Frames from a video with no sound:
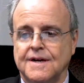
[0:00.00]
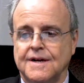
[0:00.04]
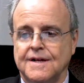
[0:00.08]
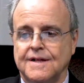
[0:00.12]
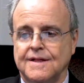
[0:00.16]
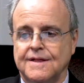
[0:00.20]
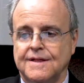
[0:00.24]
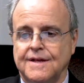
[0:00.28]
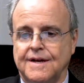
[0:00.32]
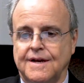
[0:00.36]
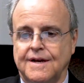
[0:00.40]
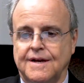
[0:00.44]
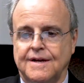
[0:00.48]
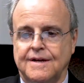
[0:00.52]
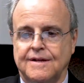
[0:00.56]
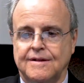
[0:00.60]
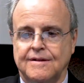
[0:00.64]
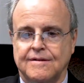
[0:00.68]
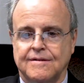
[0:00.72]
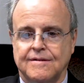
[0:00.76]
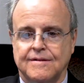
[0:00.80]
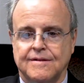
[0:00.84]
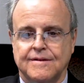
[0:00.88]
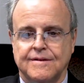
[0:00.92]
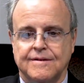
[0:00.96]

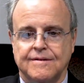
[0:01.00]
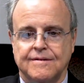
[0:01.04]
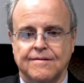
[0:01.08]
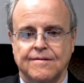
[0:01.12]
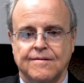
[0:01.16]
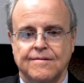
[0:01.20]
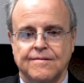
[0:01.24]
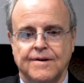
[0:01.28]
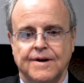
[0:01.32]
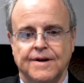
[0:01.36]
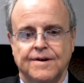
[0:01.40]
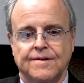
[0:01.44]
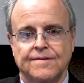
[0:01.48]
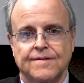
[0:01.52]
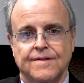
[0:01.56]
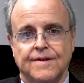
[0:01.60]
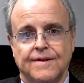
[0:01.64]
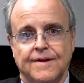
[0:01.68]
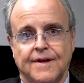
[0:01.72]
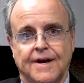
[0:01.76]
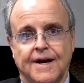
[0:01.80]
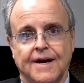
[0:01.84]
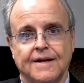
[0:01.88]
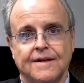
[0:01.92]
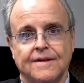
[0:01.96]
then the greater the
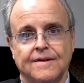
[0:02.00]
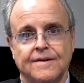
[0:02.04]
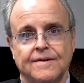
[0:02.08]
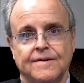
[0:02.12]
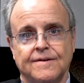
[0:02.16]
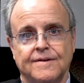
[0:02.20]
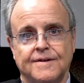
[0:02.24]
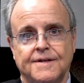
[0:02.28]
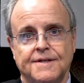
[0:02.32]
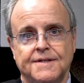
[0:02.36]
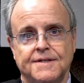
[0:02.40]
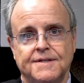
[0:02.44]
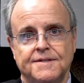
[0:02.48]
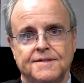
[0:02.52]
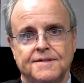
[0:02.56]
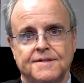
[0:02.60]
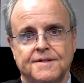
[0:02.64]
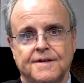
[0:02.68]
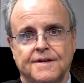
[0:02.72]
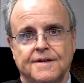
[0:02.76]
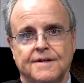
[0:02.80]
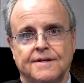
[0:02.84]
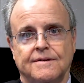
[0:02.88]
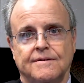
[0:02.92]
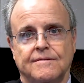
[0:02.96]
likelihood is
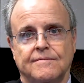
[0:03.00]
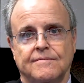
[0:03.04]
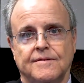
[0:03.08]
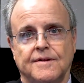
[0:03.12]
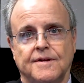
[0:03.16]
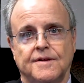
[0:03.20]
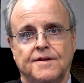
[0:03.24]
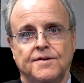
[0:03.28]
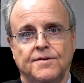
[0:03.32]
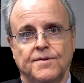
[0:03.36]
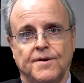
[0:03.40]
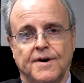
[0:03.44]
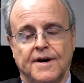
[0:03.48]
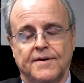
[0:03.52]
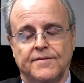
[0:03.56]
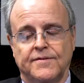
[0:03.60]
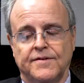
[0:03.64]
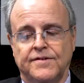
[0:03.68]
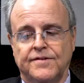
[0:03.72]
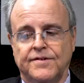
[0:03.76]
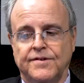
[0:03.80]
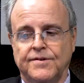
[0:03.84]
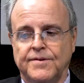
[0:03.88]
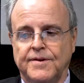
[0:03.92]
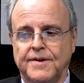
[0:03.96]
that you have a
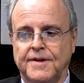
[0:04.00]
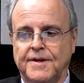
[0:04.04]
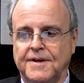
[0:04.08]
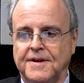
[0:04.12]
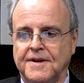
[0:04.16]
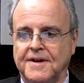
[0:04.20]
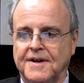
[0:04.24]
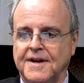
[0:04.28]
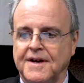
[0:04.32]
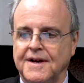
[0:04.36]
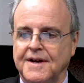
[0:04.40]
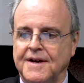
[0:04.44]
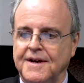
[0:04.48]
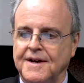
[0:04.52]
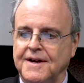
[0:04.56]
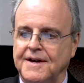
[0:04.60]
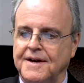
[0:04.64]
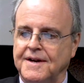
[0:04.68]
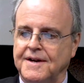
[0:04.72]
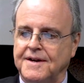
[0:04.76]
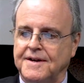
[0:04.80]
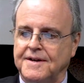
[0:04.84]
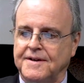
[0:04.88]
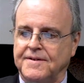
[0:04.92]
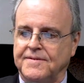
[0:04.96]
duty.
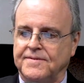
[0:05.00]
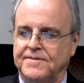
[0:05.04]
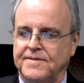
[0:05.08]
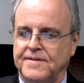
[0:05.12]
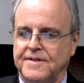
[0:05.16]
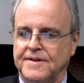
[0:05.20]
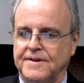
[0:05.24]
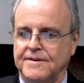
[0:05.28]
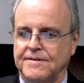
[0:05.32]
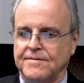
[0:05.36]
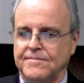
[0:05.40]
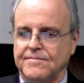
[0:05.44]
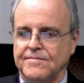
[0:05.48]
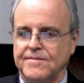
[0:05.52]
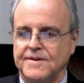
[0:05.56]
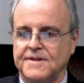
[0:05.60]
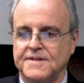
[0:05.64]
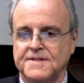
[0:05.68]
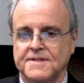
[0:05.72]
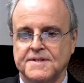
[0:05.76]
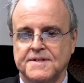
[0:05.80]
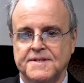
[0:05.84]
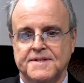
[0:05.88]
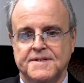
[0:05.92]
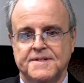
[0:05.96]
If the
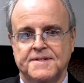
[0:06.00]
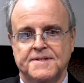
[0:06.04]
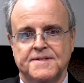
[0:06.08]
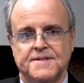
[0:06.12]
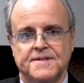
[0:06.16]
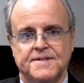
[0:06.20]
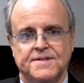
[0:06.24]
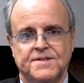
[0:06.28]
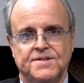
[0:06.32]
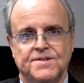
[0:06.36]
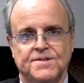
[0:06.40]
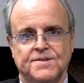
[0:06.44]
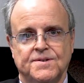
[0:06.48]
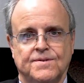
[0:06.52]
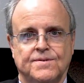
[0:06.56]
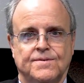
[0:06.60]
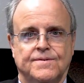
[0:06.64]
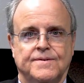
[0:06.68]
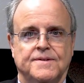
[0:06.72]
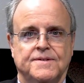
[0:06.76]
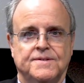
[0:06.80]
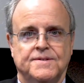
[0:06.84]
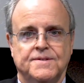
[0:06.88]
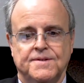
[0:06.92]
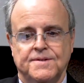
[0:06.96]
risk is that you're
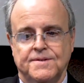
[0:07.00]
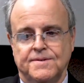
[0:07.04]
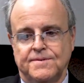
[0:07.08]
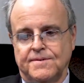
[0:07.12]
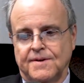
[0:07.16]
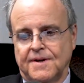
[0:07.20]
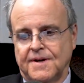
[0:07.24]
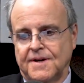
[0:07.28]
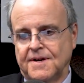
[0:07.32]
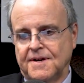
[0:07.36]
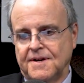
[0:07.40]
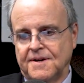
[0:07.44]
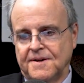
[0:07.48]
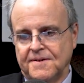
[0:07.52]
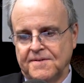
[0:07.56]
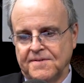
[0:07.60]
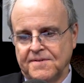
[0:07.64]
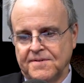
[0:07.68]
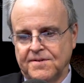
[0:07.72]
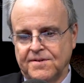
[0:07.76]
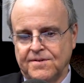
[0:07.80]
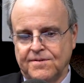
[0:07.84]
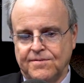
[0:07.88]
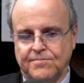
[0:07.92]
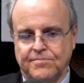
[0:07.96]
going to
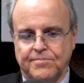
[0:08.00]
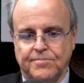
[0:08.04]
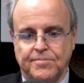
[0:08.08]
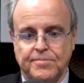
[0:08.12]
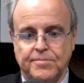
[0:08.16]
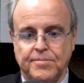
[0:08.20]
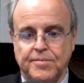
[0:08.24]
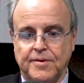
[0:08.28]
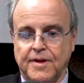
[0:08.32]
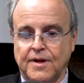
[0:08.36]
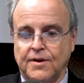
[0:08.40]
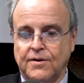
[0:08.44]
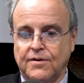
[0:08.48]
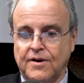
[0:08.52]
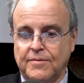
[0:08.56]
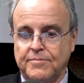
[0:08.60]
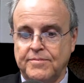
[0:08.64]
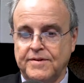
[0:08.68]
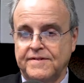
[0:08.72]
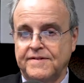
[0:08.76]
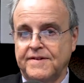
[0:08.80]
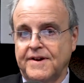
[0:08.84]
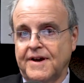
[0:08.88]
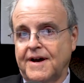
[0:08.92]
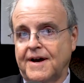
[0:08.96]
blow up
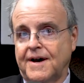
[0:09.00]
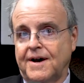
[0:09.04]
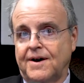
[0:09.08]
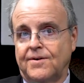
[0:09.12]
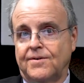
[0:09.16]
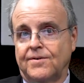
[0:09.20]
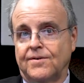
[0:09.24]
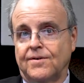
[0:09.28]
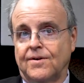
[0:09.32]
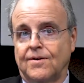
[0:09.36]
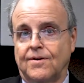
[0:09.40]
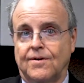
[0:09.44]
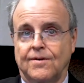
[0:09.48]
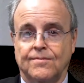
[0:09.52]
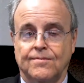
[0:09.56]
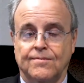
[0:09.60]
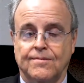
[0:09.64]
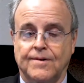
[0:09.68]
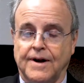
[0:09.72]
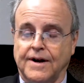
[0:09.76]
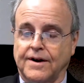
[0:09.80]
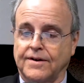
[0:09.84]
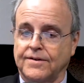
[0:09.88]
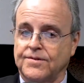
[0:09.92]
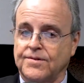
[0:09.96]
a town or
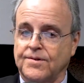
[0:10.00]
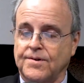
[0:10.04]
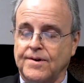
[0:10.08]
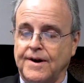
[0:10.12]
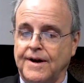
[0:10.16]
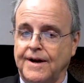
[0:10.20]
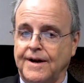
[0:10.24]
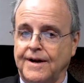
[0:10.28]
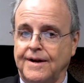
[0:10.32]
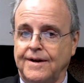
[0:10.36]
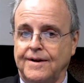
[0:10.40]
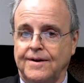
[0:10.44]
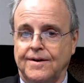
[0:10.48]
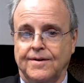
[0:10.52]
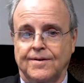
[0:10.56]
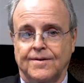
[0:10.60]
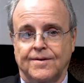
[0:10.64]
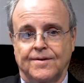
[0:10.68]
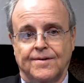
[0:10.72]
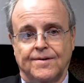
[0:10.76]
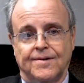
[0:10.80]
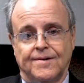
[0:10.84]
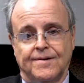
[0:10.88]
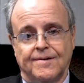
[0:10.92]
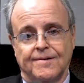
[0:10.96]
wreck a train
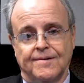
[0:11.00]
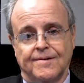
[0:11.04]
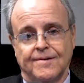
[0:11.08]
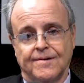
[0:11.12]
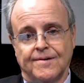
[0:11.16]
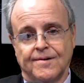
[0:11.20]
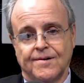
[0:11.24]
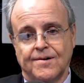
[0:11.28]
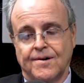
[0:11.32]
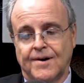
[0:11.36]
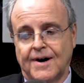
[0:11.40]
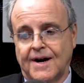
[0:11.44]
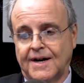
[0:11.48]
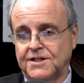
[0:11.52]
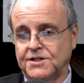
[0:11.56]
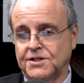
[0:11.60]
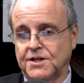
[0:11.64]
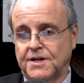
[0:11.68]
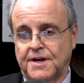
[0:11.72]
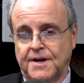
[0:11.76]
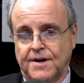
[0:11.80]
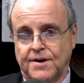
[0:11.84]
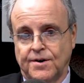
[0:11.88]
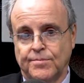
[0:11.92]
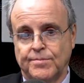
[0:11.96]
or crash
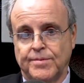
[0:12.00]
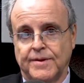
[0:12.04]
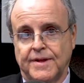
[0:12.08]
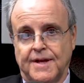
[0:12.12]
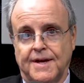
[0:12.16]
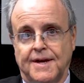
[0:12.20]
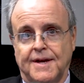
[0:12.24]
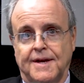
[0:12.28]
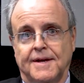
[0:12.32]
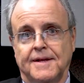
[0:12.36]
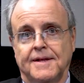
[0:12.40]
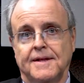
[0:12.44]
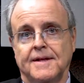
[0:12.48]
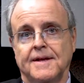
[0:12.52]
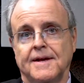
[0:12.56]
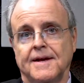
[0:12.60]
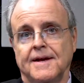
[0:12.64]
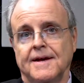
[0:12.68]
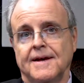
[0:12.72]
an airplane,